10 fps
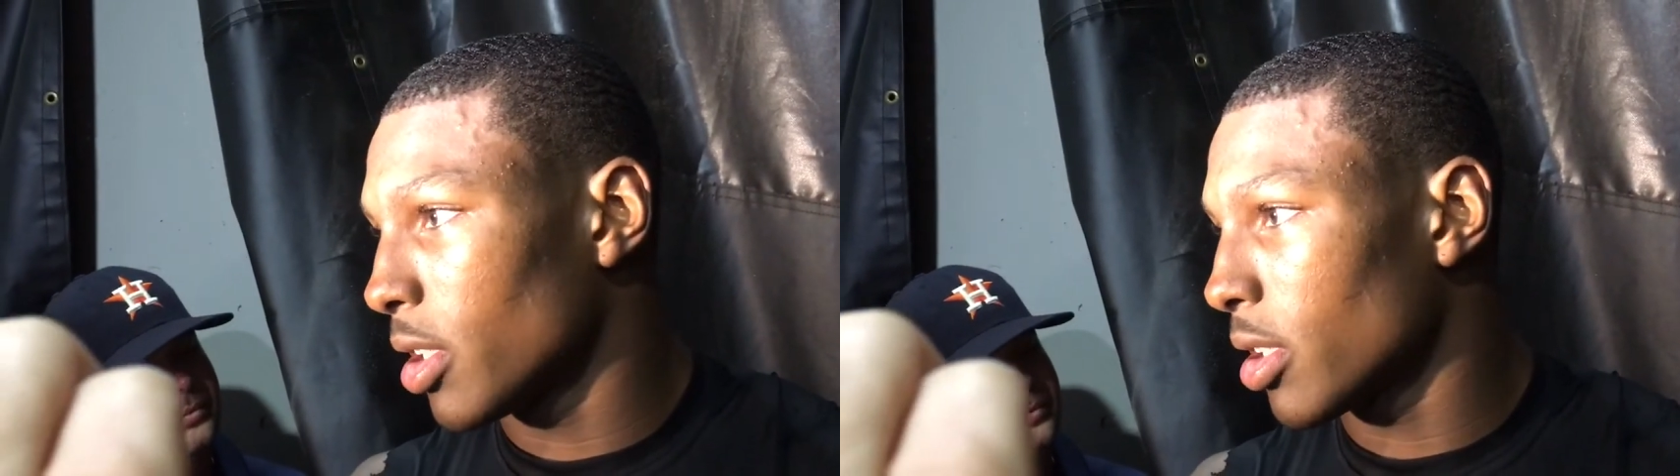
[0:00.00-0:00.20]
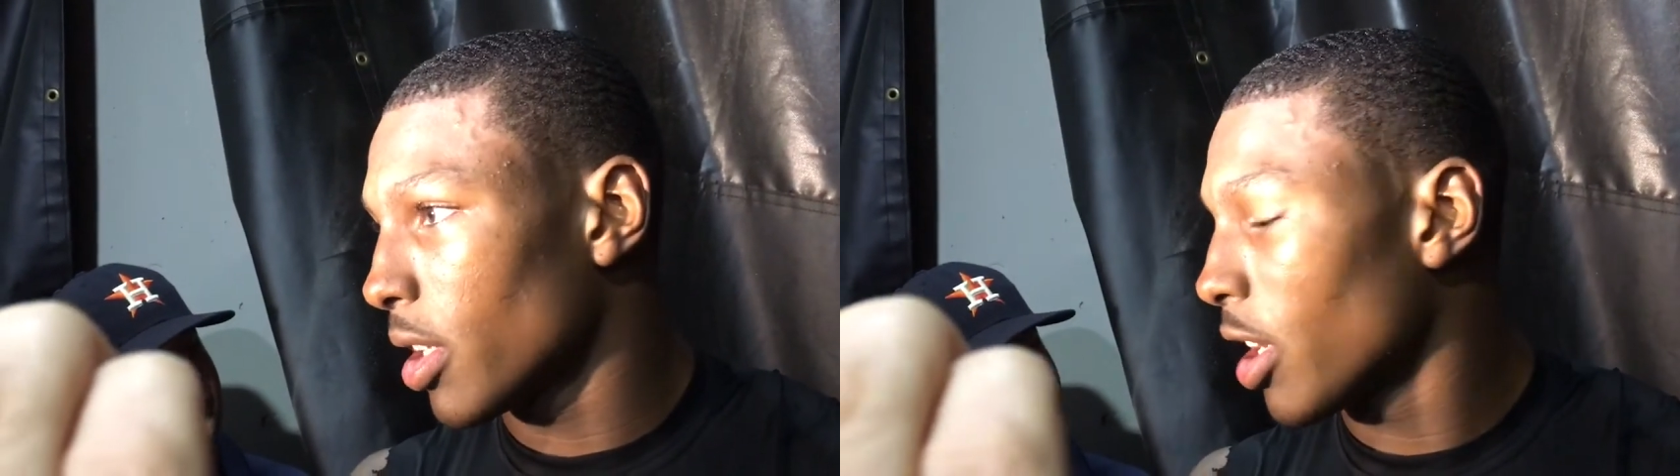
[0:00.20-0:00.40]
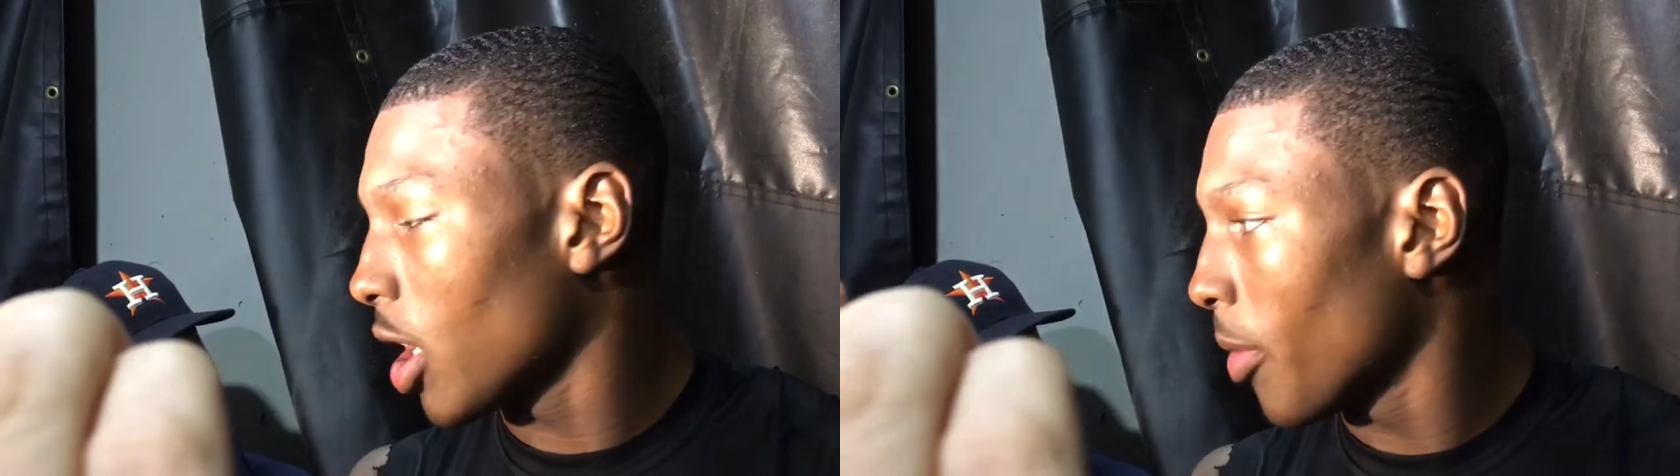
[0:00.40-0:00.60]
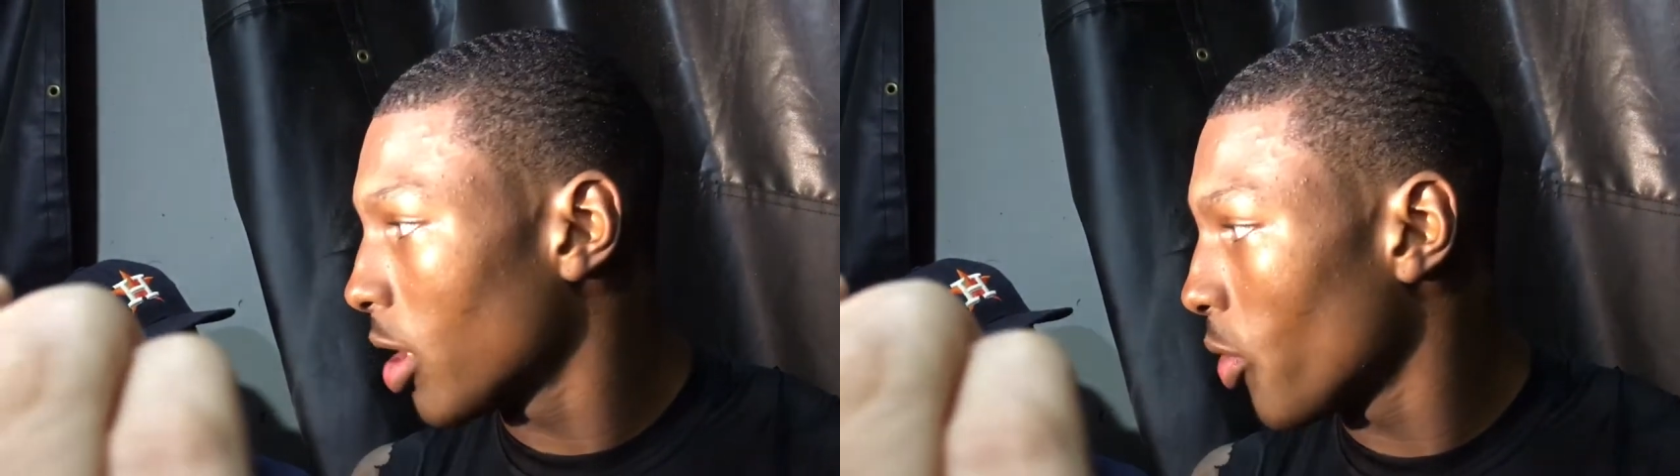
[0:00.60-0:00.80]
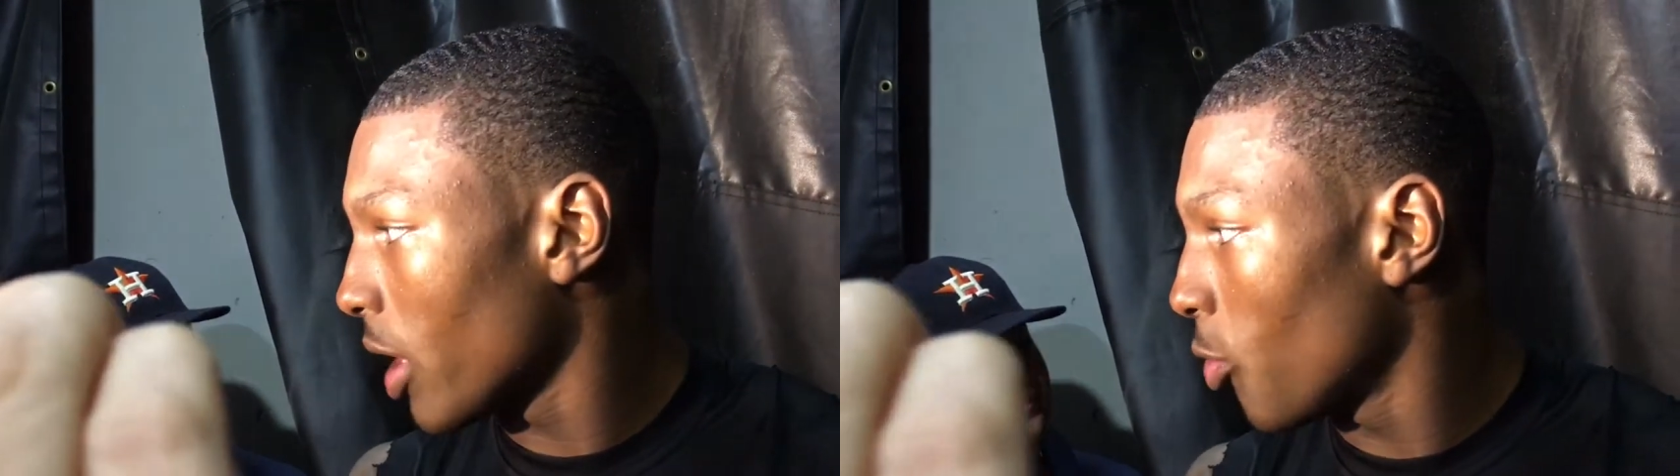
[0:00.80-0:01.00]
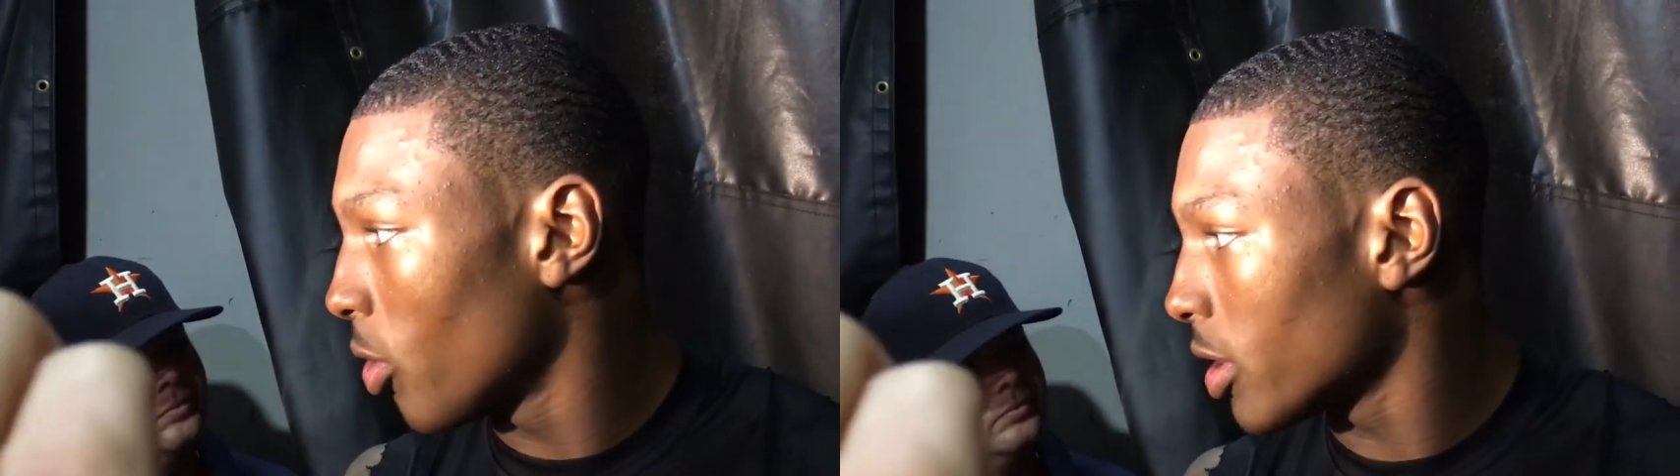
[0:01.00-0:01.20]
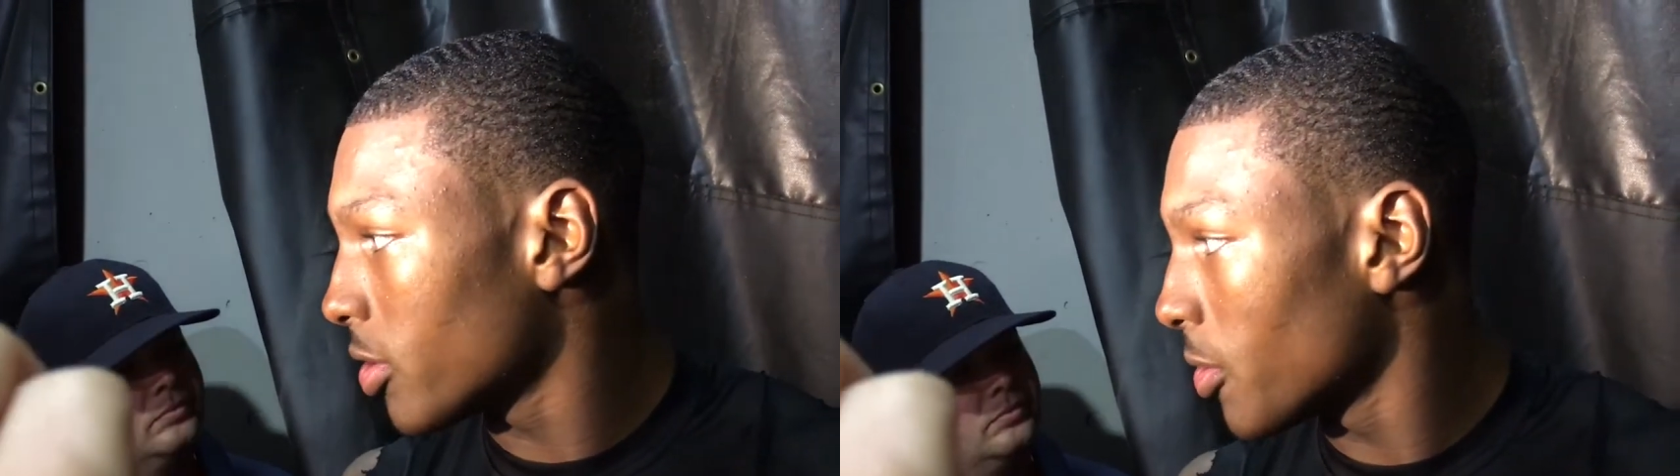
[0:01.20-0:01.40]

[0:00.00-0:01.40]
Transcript: it'll, it'll come out the way you want it